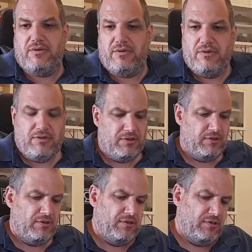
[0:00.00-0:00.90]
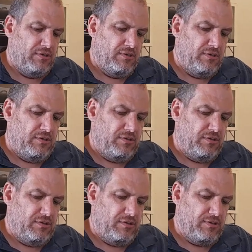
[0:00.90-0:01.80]

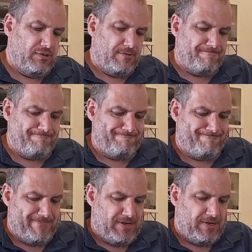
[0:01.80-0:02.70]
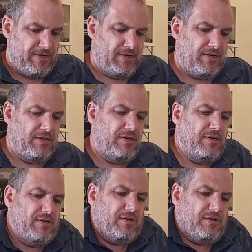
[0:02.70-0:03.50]
Nobody speaks.